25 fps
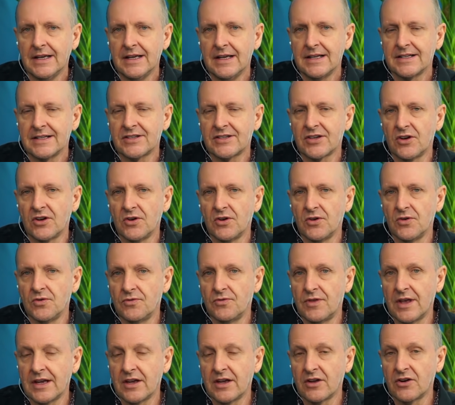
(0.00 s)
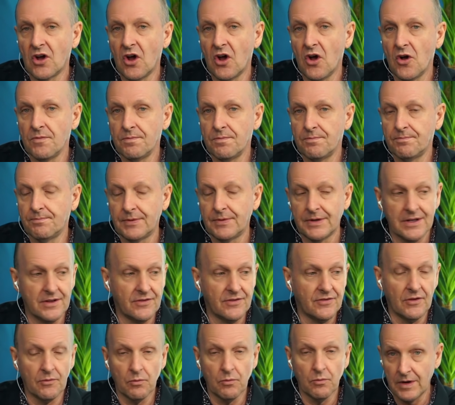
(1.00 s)
So they're going to hope
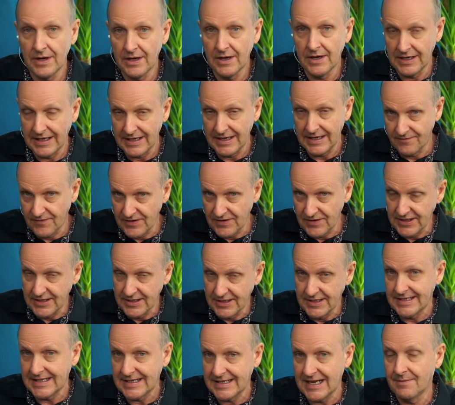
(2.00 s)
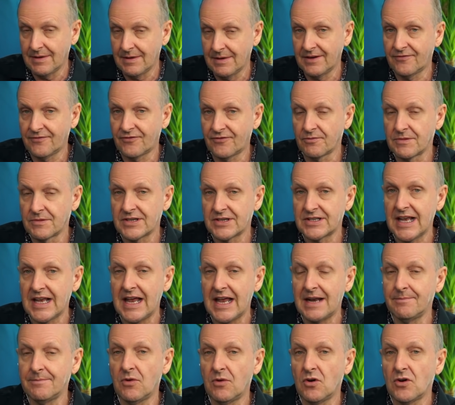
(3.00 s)
that we're going to get visitors coming from the
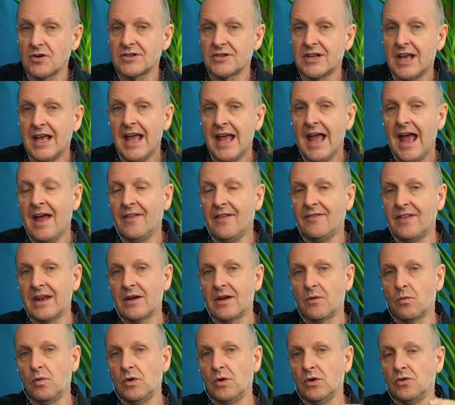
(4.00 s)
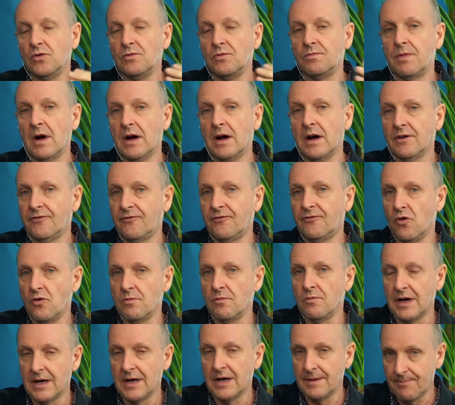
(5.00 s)
Sandbox and that it will form a